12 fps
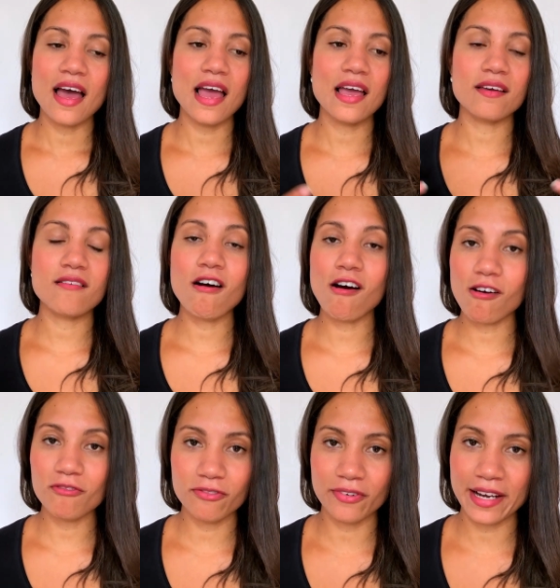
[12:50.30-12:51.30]
and
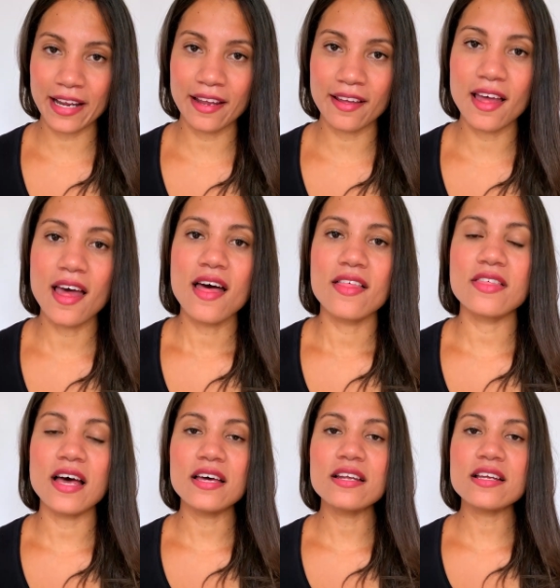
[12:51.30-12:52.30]
comforting.
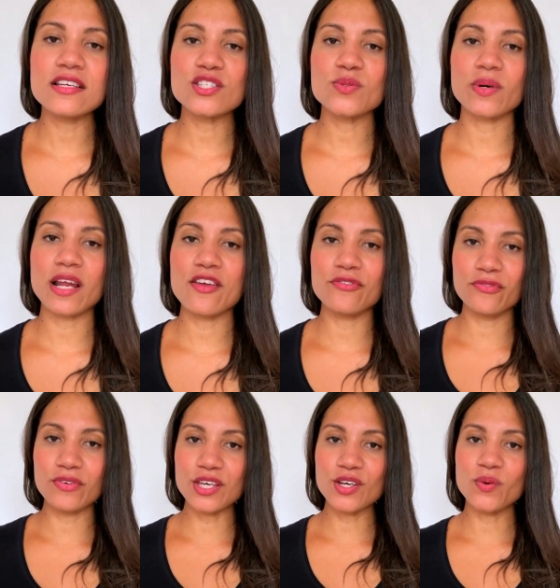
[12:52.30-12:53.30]
That is what I
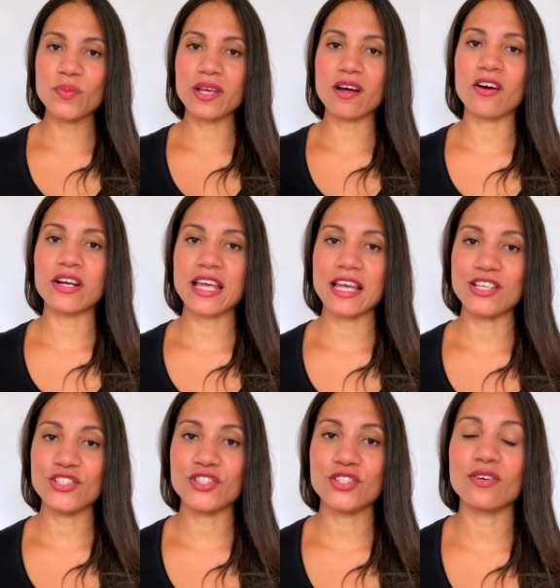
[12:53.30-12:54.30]
feel when
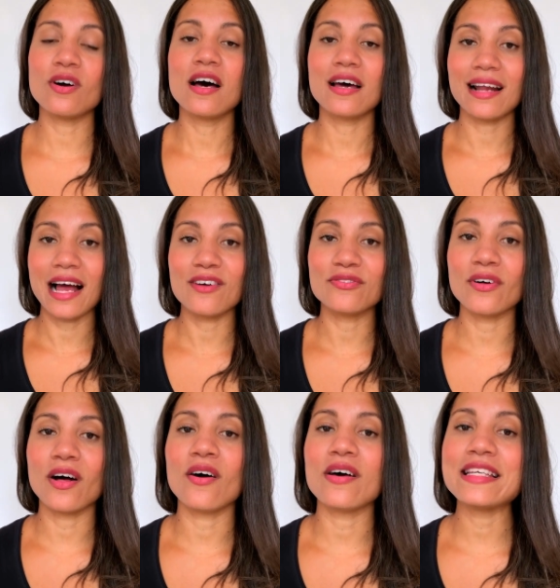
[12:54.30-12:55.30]
Archangel
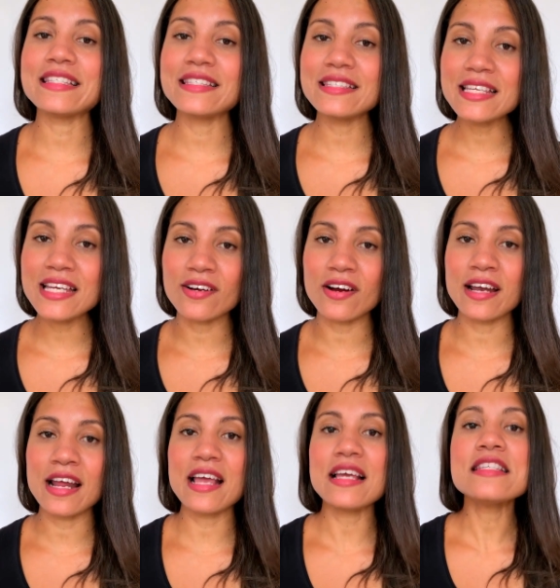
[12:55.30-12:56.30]
Raphael is near,
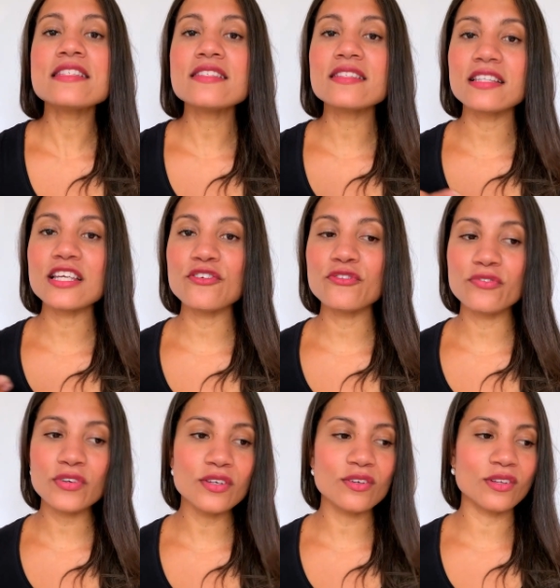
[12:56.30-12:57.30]
and I instantly
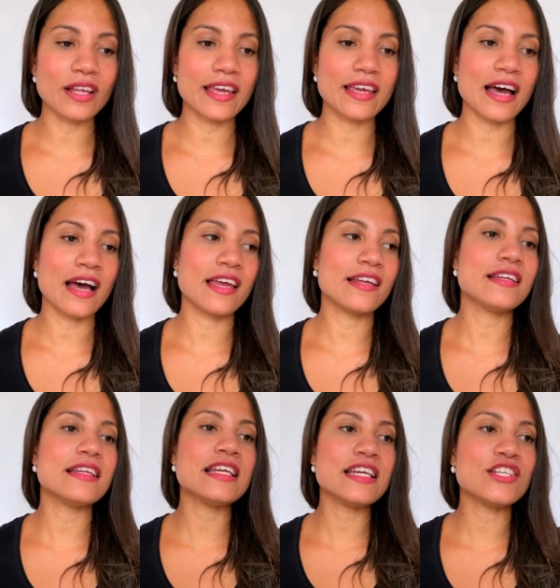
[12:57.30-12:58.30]
feel like I
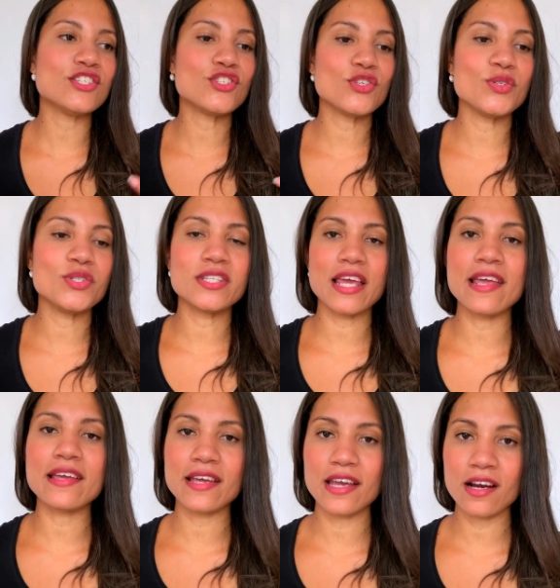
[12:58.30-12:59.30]
need to
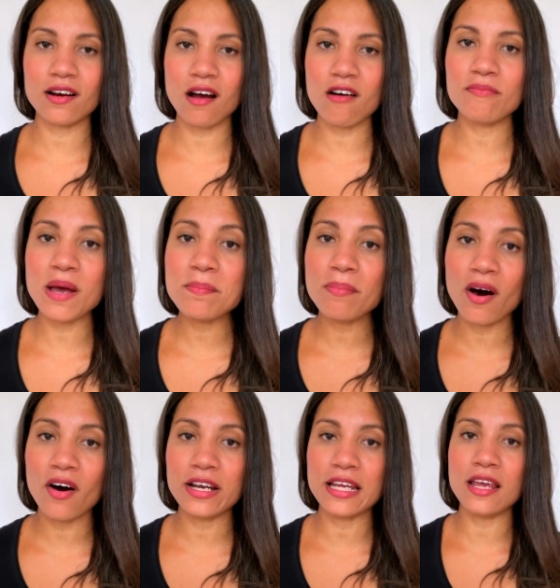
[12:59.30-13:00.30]
take care of my
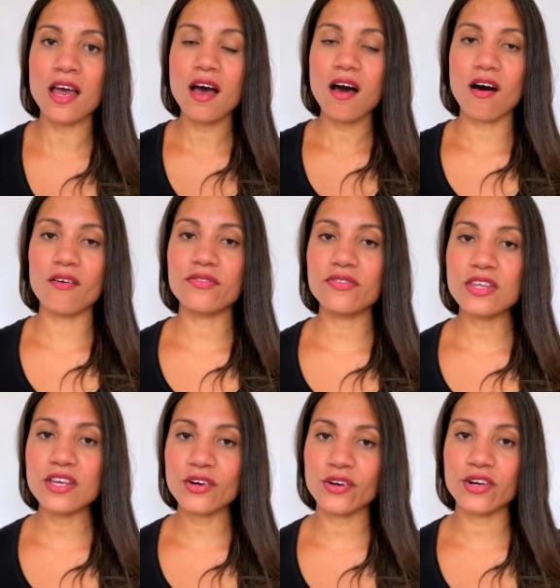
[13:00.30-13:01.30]
body, of
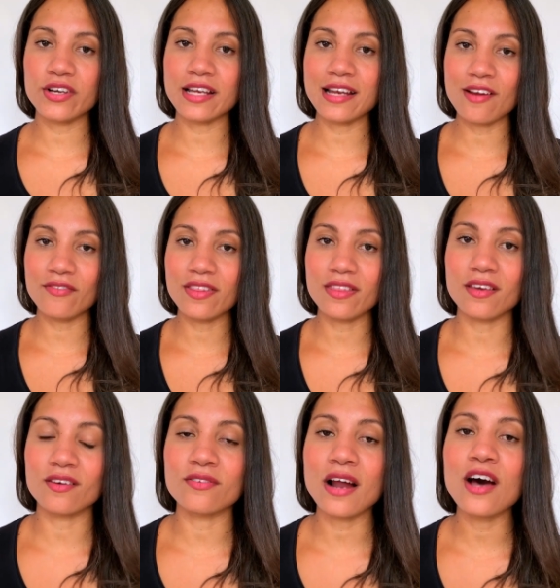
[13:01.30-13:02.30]
the earth and
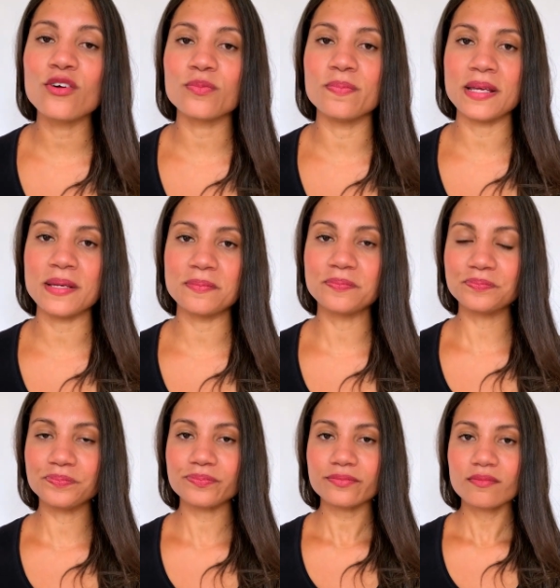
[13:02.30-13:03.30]
everything around me.
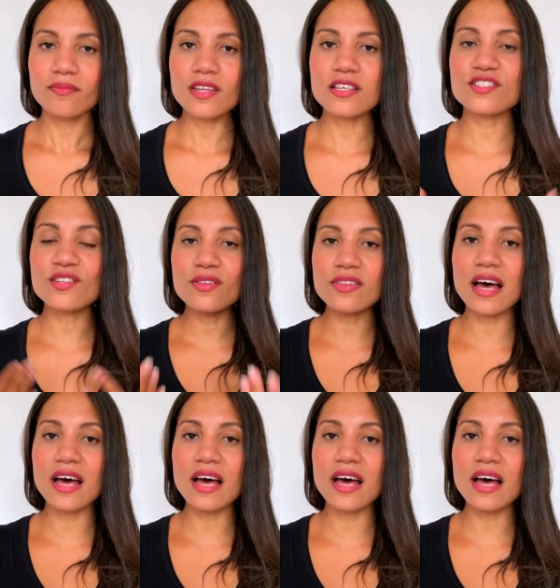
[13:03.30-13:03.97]
So